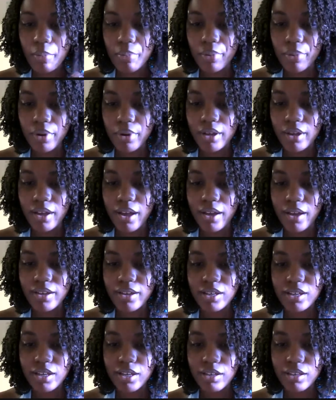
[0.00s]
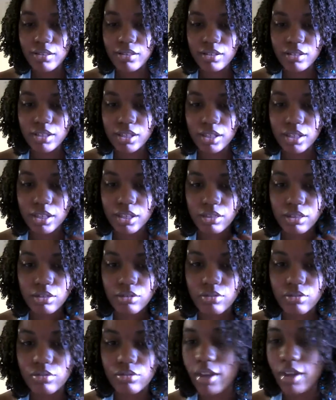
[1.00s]
but I can easily get
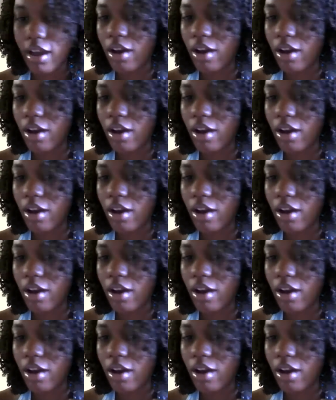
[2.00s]
those